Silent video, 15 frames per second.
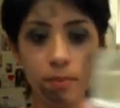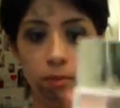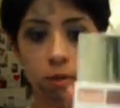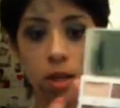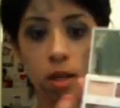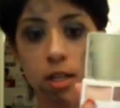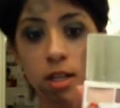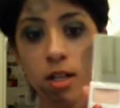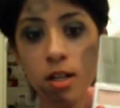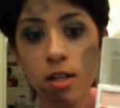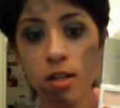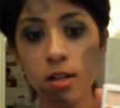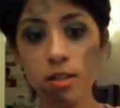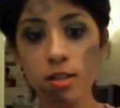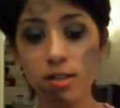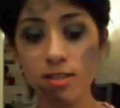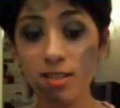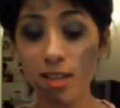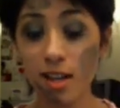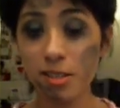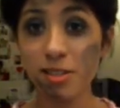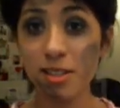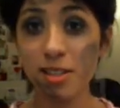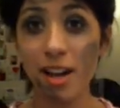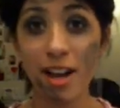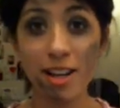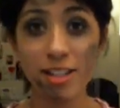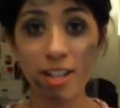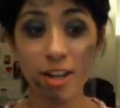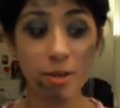right here, this is actually an
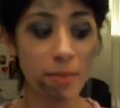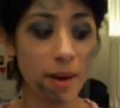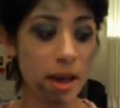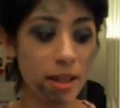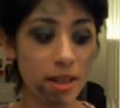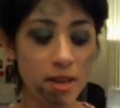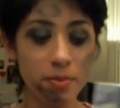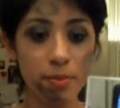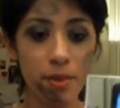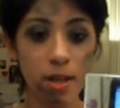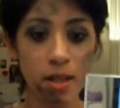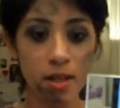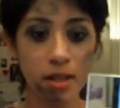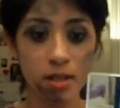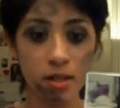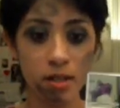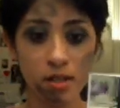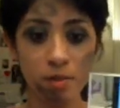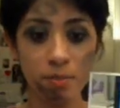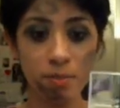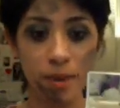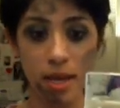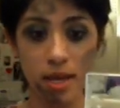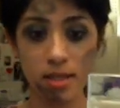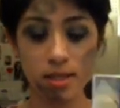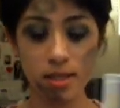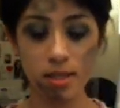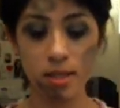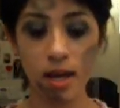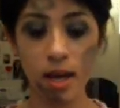eyeshadow palette, but here's a
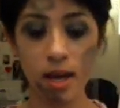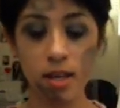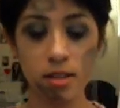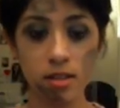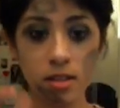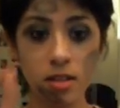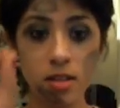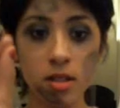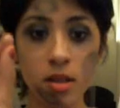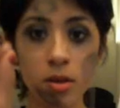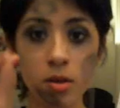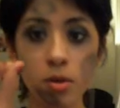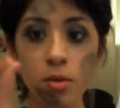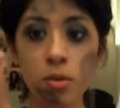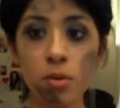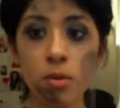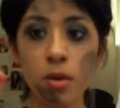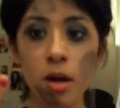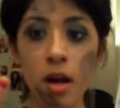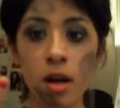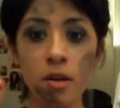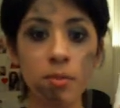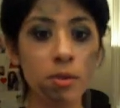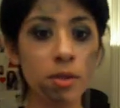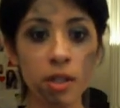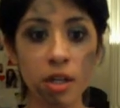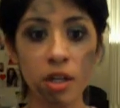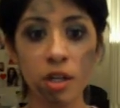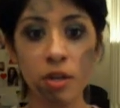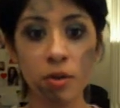base that has no
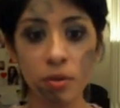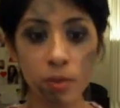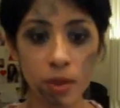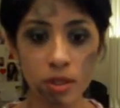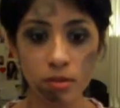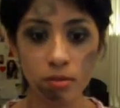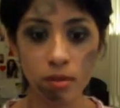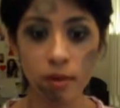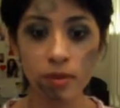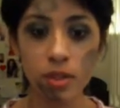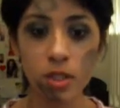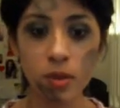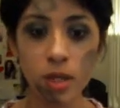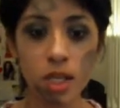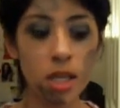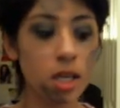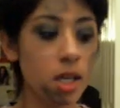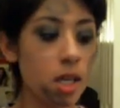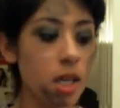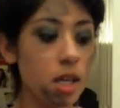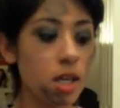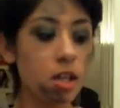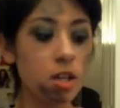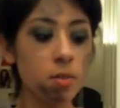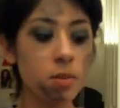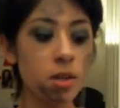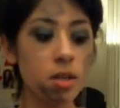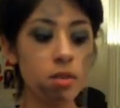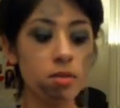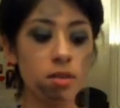glitter whatsoever to it, and it could be
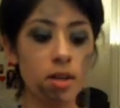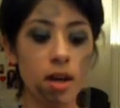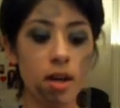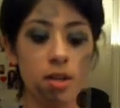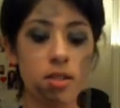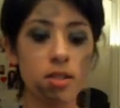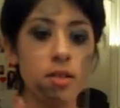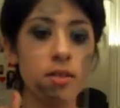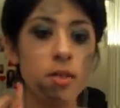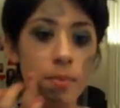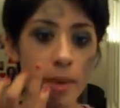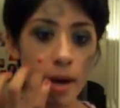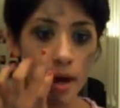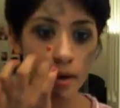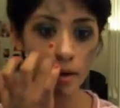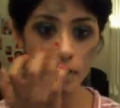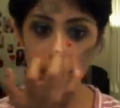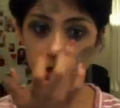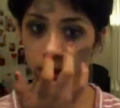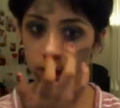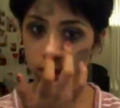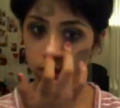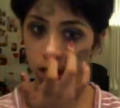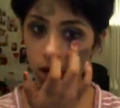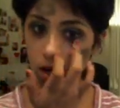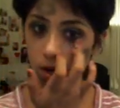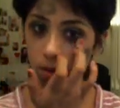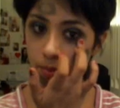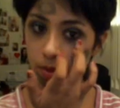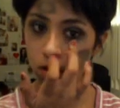used as even a powder on the top